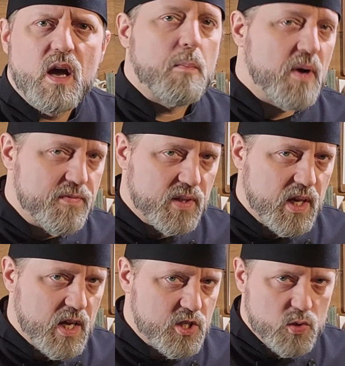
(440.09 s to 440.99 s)
and buffing
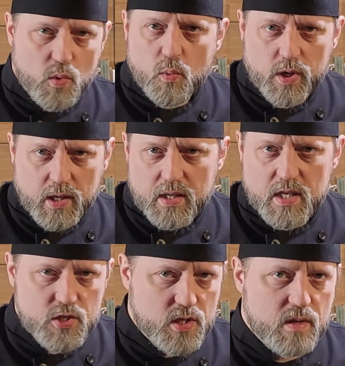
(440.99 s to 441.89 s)
the edge into a working
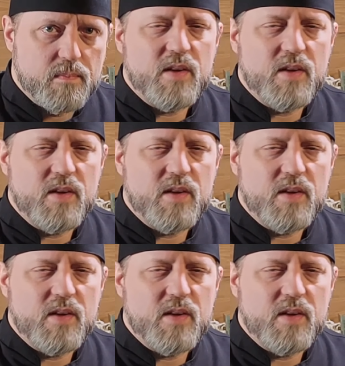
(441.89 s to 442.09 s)
condition,